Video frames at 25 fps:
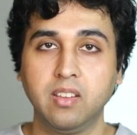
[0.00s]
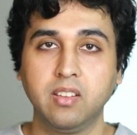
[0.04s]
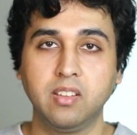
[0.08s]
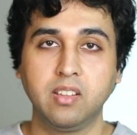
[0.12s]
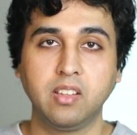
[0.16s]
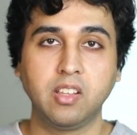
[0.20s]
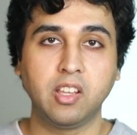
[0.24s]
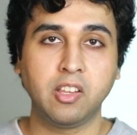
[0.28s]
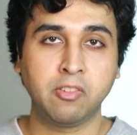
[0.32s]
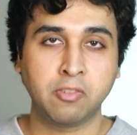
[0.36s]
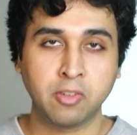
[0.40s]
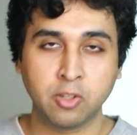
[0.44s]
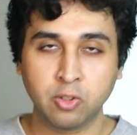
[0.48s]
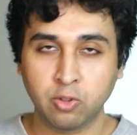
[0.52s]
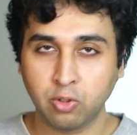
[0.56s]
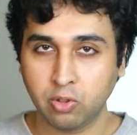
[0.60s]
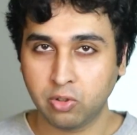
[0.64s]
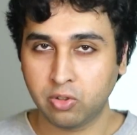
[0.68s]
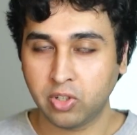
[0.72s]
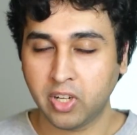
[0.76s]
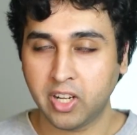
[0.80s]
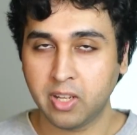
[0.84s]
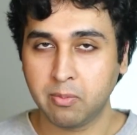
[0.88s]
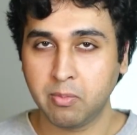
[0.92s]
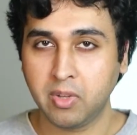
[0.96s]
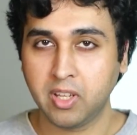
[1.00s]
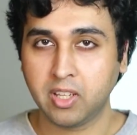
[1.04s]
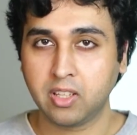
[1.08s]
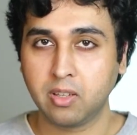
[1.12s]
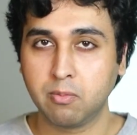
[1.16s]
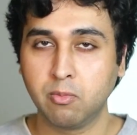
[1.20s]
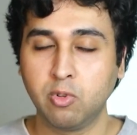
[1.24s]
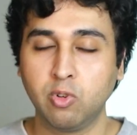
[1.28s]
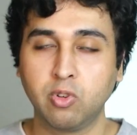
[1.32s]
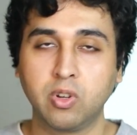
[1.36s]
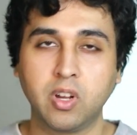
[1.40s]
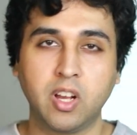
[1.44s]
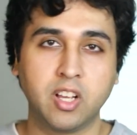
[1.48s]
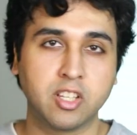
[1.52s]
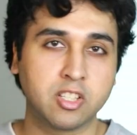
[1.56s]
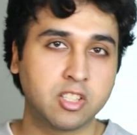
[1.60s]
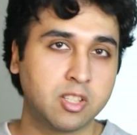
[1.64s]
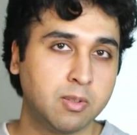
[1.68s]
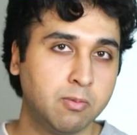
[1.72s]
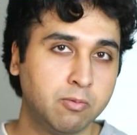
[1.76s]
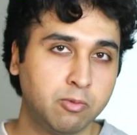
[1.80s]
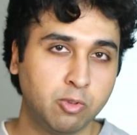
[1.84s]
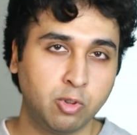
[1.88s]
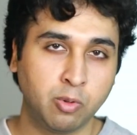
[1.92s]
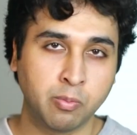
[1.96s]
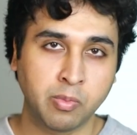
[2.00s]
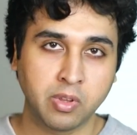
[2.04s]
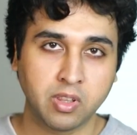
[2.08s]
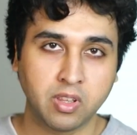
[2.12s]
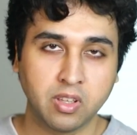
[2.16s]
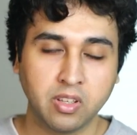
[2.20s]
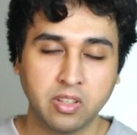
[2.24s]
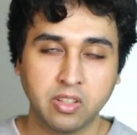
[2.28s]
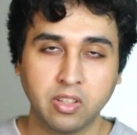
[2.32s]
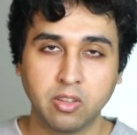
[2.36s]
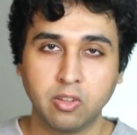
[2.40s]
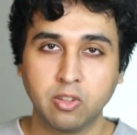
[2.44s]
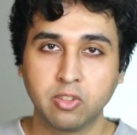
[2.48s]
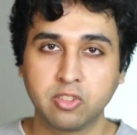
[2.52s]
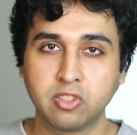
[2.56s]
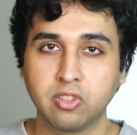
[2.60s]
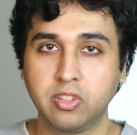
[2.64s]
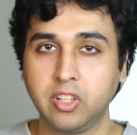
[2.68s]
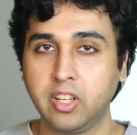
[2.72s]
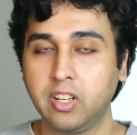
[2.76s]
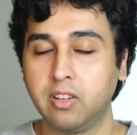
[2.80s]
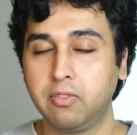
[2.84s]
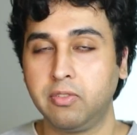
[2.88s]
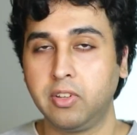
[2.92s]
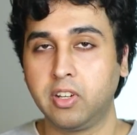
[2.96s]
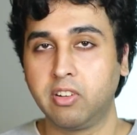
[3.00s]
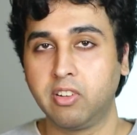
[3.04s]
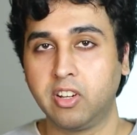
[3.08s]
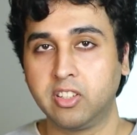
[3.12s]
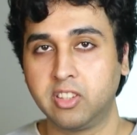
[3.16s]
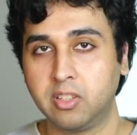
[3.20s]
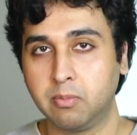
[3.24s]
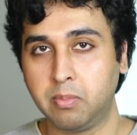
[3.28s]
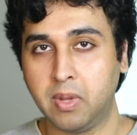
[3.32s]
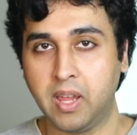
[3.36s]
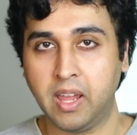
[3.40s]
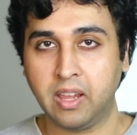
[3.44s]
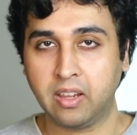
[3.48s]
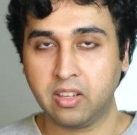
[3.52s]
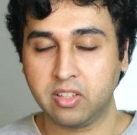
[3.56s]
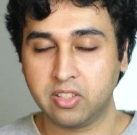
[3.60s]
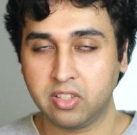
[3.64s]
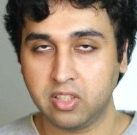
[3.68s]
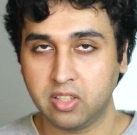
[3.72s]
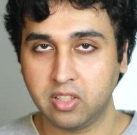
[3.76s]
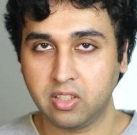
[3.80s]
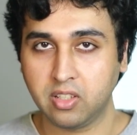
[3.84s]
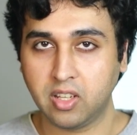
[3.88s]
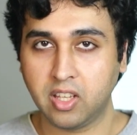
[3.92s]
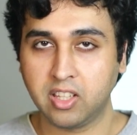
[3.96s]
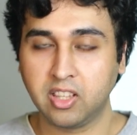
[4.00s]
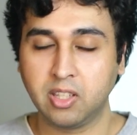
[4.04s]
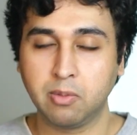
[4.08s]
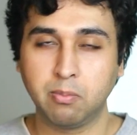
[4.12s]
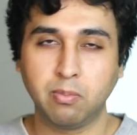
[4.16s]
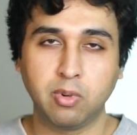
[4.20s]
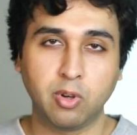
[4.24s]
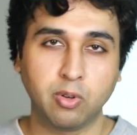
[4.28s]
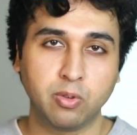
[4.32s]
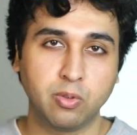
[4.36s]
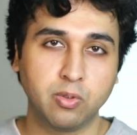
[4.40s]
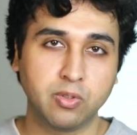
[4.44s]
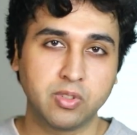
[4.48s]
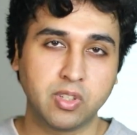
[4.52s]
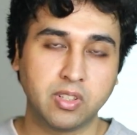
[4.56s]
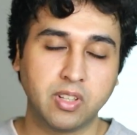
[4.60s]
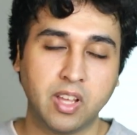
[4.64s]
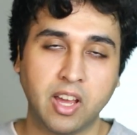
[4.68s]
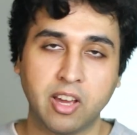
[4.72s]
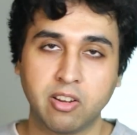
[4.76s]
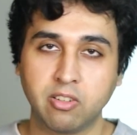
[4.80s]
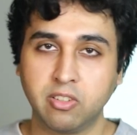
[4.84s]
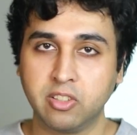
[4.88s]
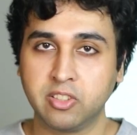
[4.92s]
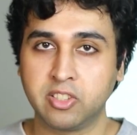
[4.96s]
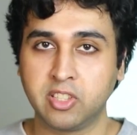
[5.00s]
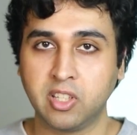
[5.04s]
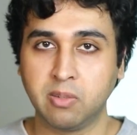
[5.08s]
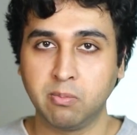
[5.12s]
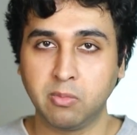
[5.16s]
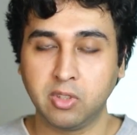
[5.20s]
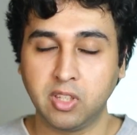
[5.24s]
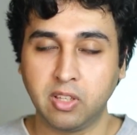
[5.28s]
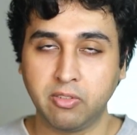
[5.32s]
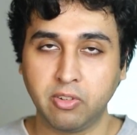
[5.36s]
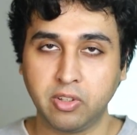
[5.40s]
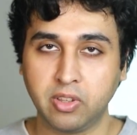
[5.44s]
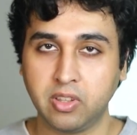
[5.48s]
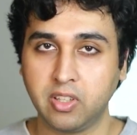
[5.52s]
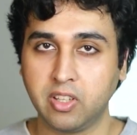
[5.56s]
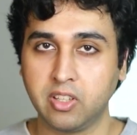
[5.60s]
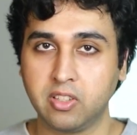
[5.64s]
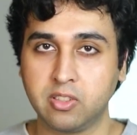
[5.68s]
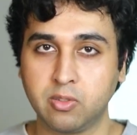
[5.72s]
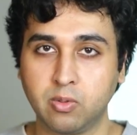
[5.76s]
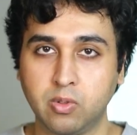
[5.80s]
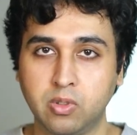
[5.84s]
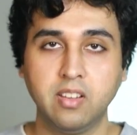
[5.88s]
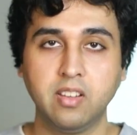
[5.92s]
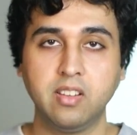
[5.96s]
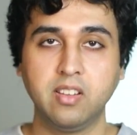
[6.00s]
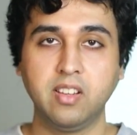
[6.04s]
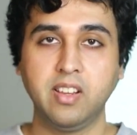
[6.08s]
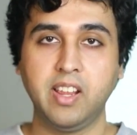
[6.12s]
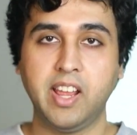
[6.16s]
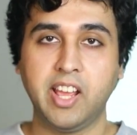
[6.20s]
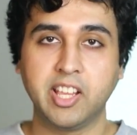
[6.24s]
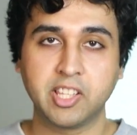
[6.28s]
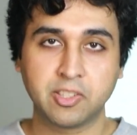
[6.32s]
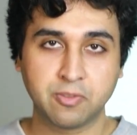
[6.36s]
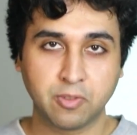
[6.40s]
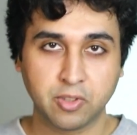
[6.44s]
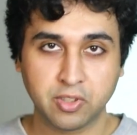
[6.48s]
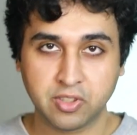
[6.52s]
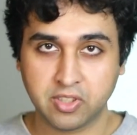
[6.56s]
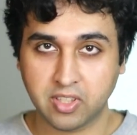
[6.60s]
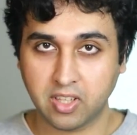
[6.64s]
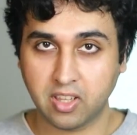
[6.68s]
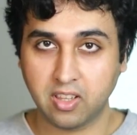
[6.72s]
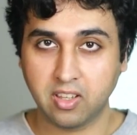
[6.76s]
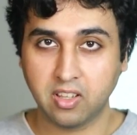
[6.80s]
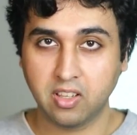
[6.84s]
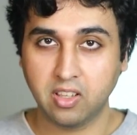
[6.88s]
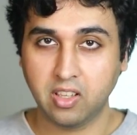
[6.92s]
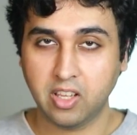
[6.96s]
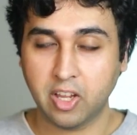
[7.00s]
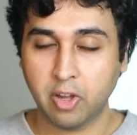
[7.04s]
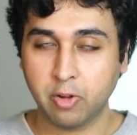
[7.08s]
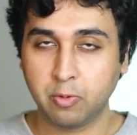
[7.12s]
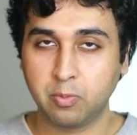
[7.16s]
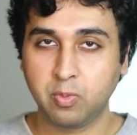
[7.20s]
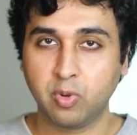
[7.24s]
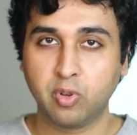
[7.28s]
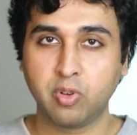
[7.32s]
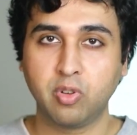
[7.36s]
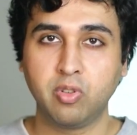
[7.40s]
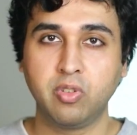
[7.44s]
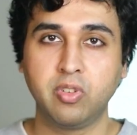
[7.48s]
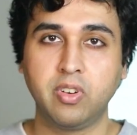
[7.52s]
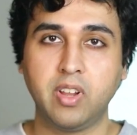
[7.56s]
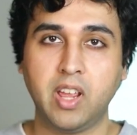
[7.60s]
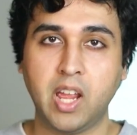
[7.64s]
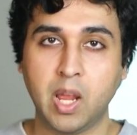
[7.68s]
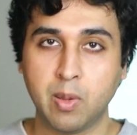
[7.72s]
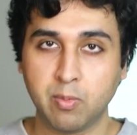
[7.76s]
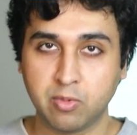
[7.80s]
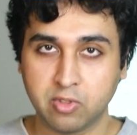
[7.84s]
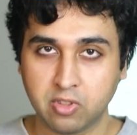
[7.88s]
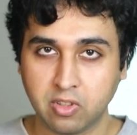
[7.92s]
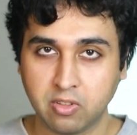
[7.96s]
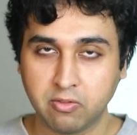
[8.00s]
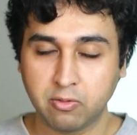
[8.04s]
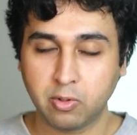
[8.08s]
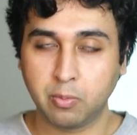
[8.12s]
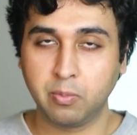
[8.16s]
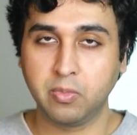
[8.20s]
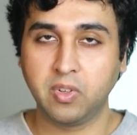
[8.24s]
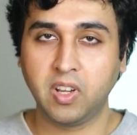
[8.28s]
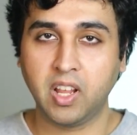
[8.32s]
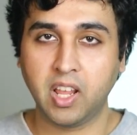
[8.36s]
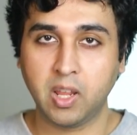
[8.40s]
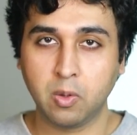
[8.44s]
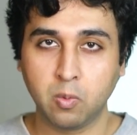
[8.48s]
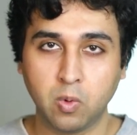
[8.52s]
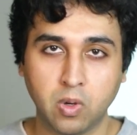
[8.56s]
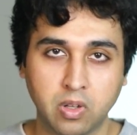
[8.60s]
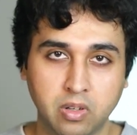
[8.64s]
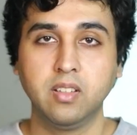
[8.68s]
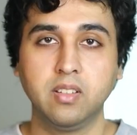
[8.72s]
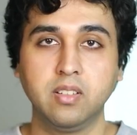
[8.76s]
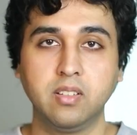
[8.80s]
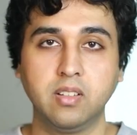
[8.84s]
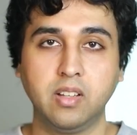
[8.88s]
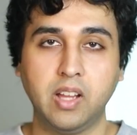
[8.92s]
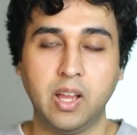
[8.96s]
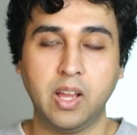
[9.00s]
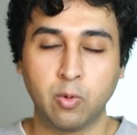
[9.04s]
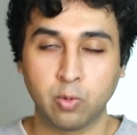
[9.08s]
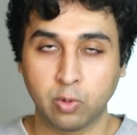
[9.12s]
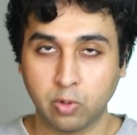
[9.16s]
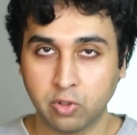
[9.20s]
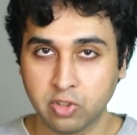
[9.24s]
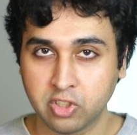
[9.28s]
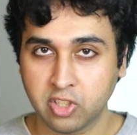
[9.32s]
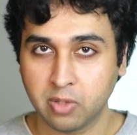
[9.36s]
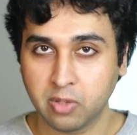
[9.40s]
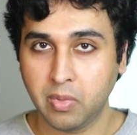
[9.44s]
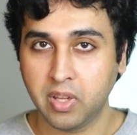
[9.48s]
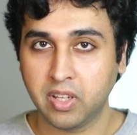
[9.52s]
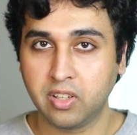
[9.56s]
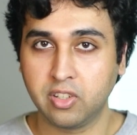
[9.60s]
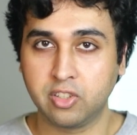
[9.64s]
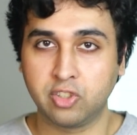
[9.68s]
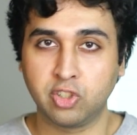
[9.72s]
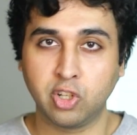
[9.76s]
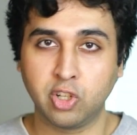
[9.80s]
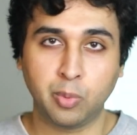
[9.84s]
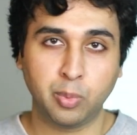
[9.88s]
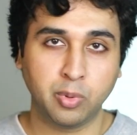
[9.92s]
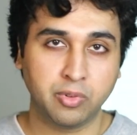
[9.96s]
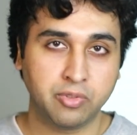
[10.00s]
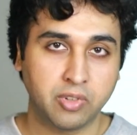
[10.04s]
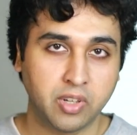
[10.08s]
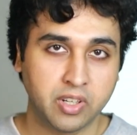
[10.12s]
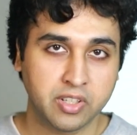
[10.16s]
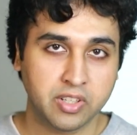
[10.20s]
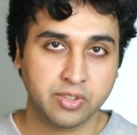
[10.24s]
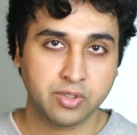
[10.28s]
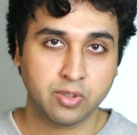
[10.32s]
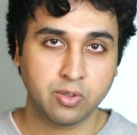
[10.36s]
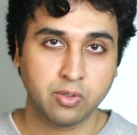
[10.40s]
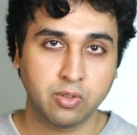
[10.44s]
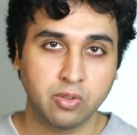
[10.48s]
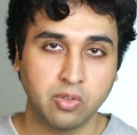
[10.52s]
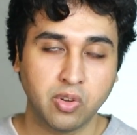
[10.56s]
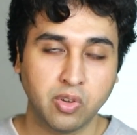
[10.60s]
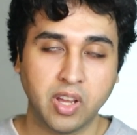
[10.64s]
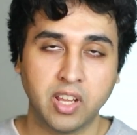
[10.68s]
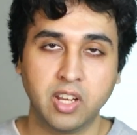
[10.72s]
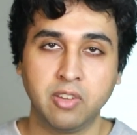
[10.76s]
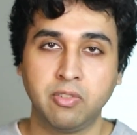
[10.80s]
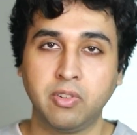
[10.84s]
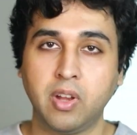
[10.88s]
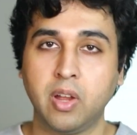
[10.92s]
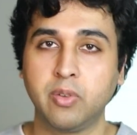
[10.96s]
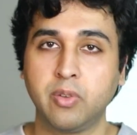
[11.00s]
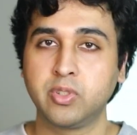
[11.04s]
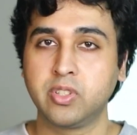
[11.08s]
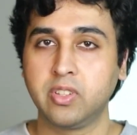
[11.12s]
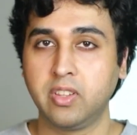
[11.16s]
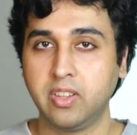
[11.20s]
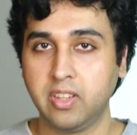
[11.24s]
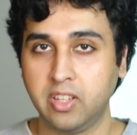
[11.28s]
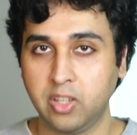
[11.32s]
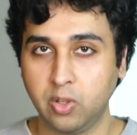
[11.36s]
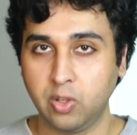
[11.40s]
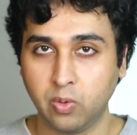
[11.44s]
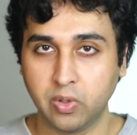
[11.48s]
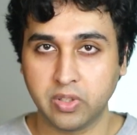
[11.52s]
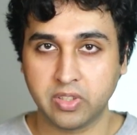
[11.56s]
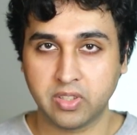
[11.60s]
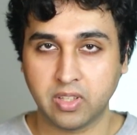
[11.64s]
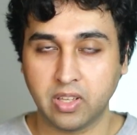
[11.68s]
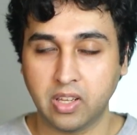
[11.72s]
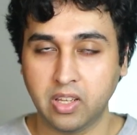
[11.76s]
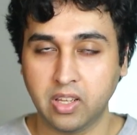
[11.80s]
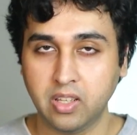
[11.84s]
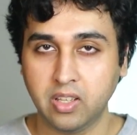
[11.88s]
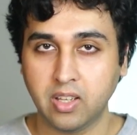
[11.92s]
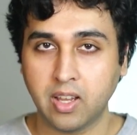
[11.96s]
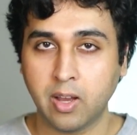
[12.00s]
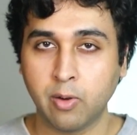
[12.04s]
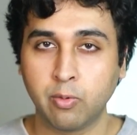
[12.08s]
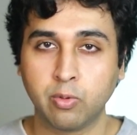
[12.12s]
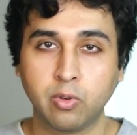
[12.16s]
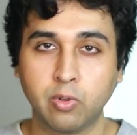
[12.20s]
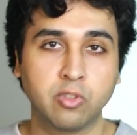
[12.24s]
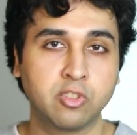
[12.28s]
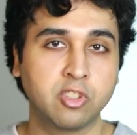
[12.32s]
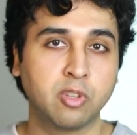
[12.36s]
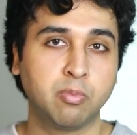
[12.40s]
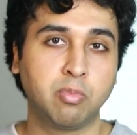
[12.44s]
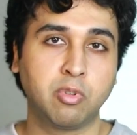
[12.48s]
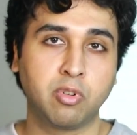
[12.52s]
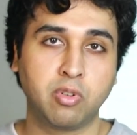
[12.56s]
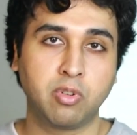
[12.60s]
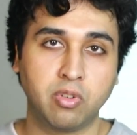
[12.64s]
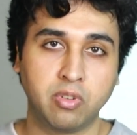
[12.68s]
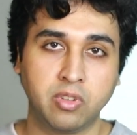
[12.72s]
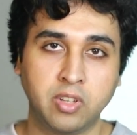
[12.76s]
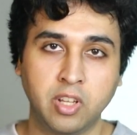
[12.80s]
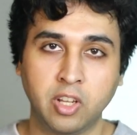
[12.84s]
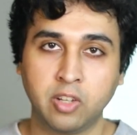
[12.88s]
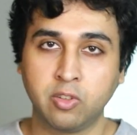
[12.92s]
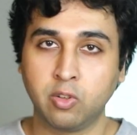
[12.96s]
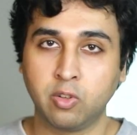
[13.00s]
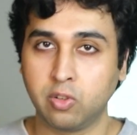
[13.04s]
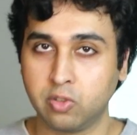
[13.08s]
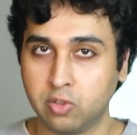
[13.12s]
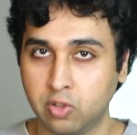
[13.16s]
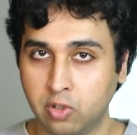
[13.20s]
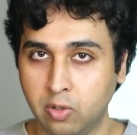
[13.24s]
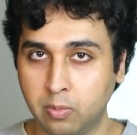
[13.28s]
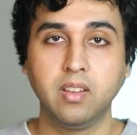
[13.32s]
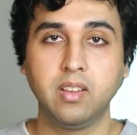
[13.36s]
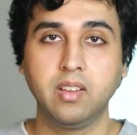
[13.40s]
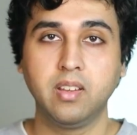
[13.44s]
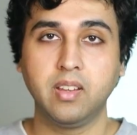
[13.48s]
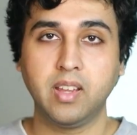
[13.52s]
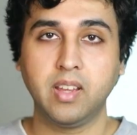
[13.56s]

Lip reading: If you do try to make a more custom formula, you'll also need to figure out the packaging and the bottles and how to assemble everything as well. As for selling it, I would put it on Amazon from day one. I would also make a Shopify store, and if I was in the USA, I would also put it on TikTok Shop.